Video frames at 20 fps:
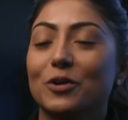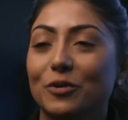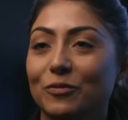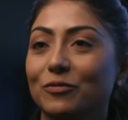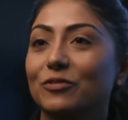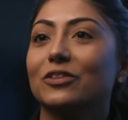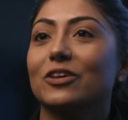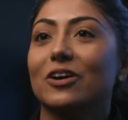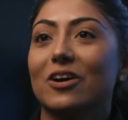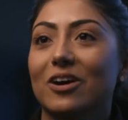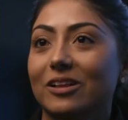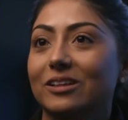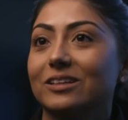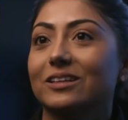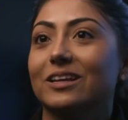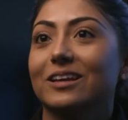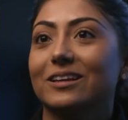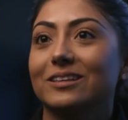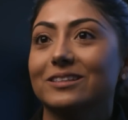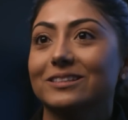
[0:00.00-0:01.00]
home for the
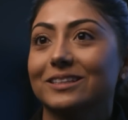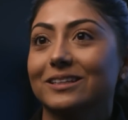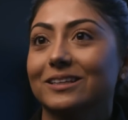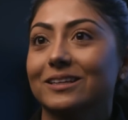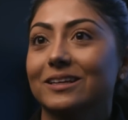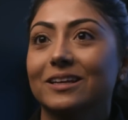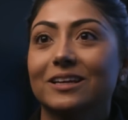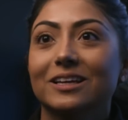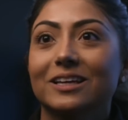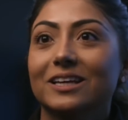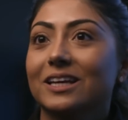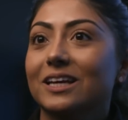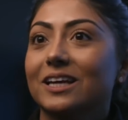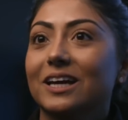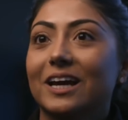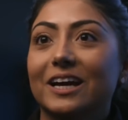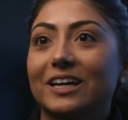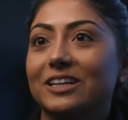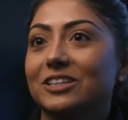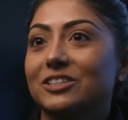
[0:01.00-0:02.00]
holidays and
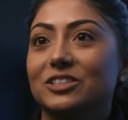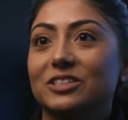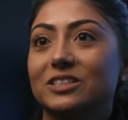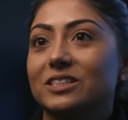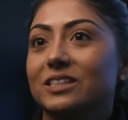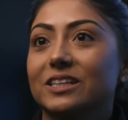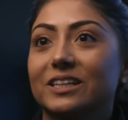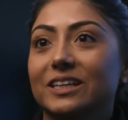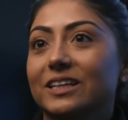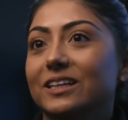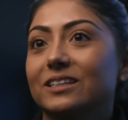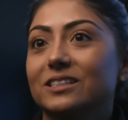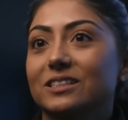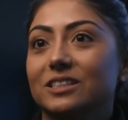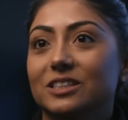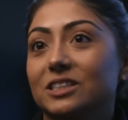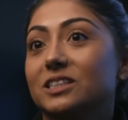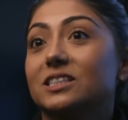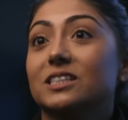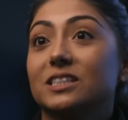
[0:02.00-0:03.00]
I could just see it
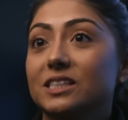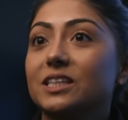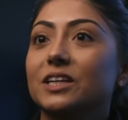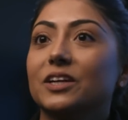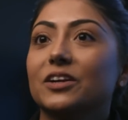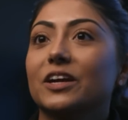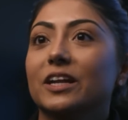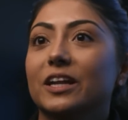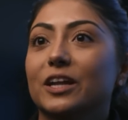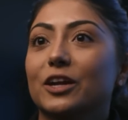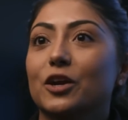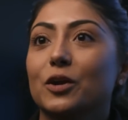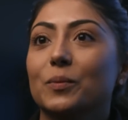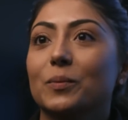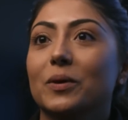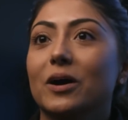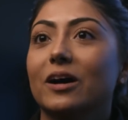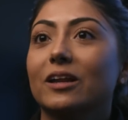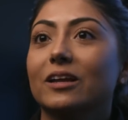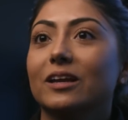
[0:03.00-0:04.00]
deteriorating her
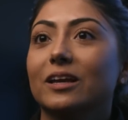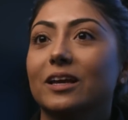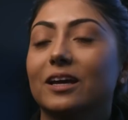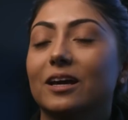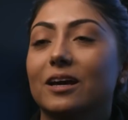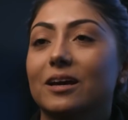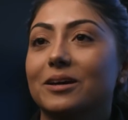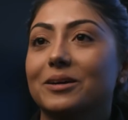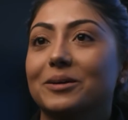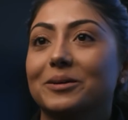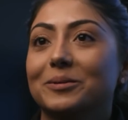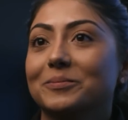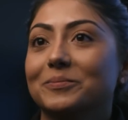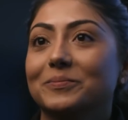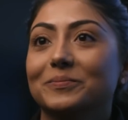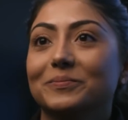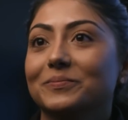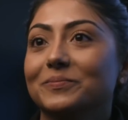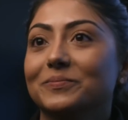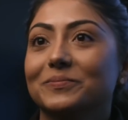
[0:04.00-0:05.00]
body,
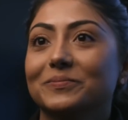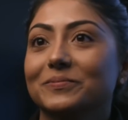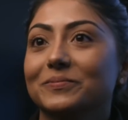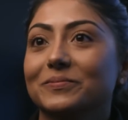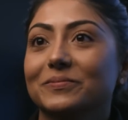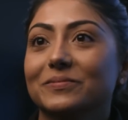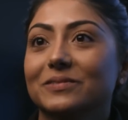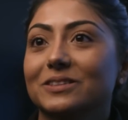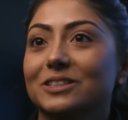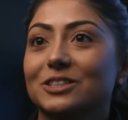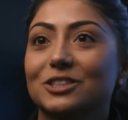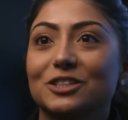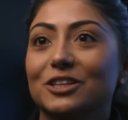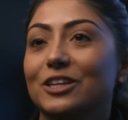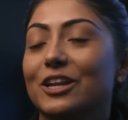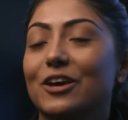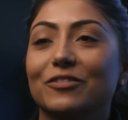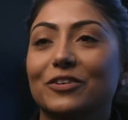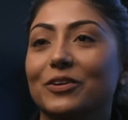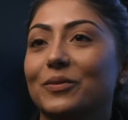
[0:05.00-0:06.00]
um, she
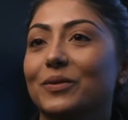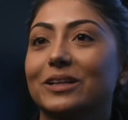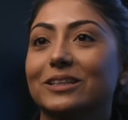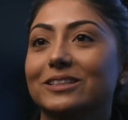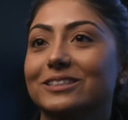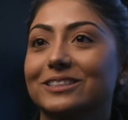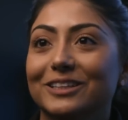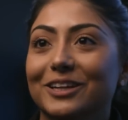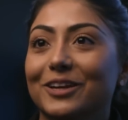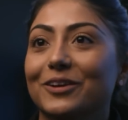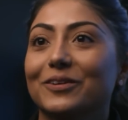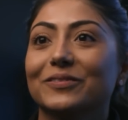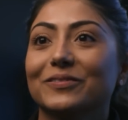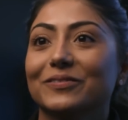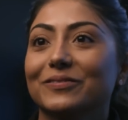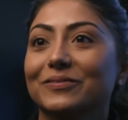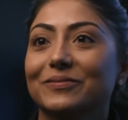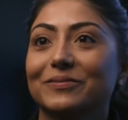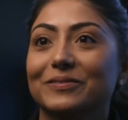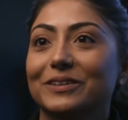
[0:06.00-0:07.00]
never once, you know,
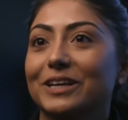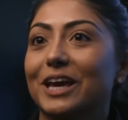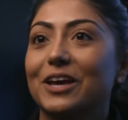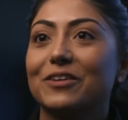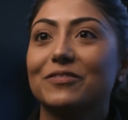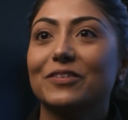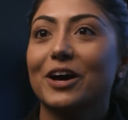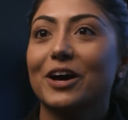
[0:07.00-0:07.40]
gave